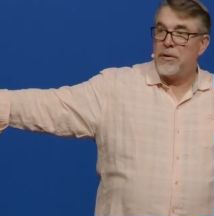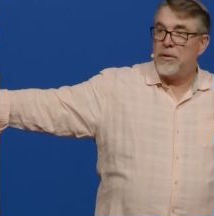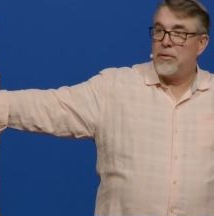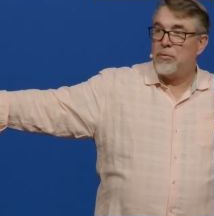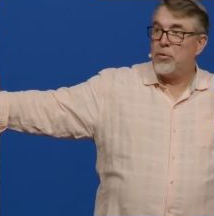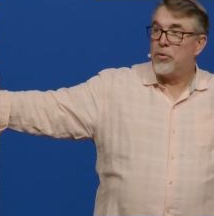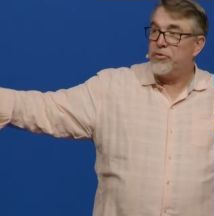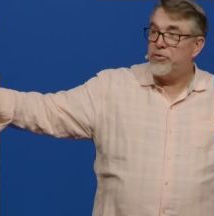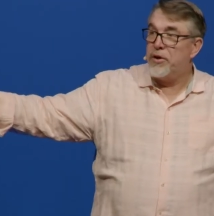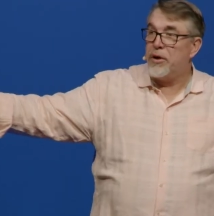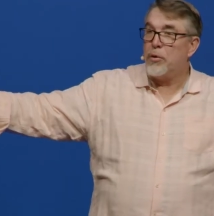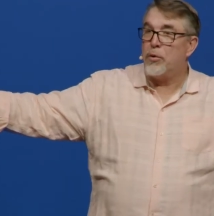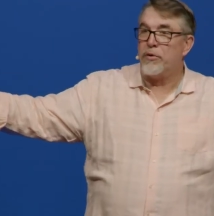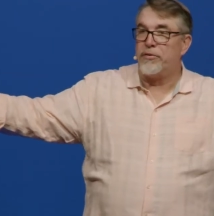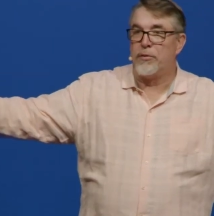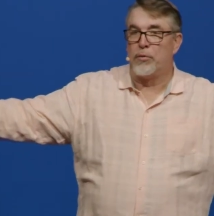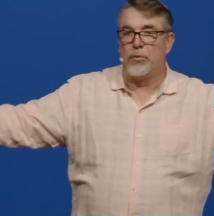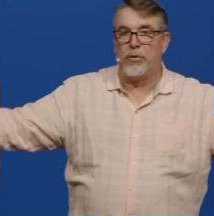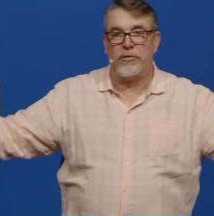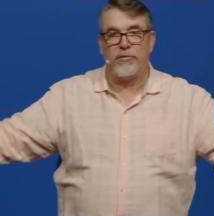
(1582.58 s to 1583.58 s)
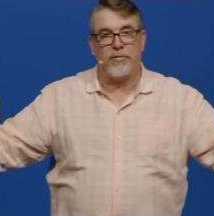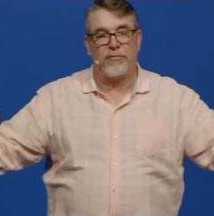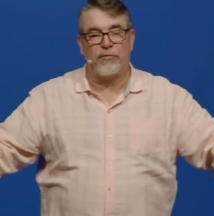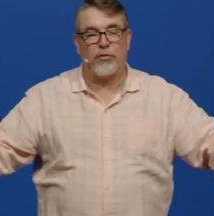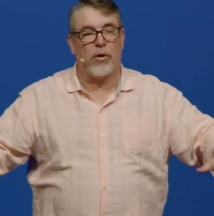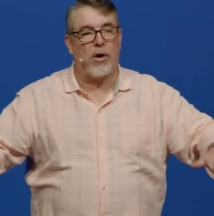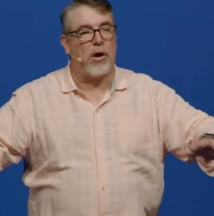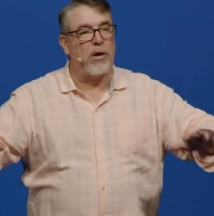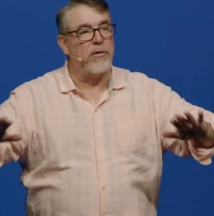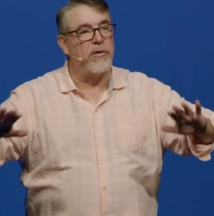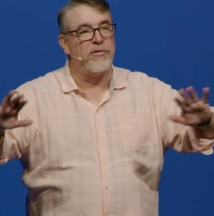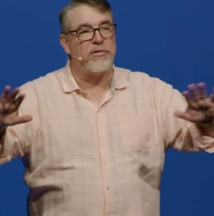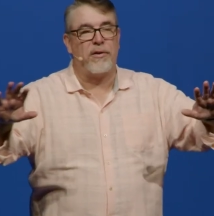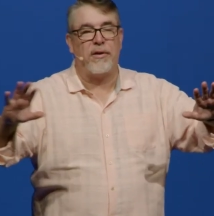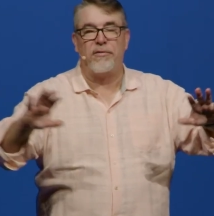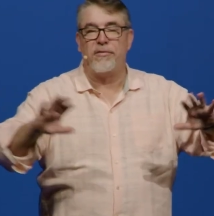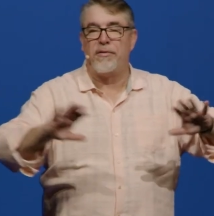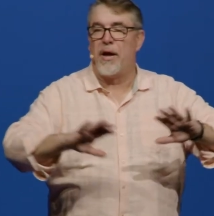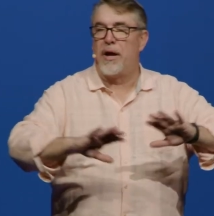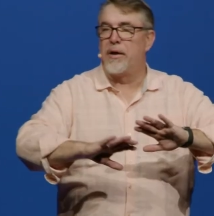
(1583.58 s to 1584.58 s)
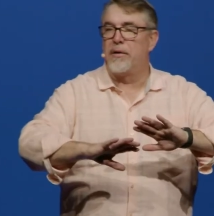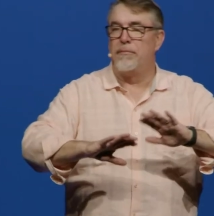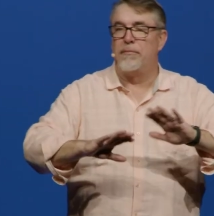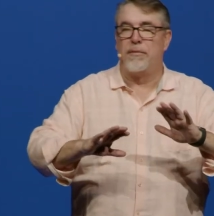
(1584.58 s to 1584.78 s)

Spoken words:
We'll deal with it once and for all. And listen, it's not,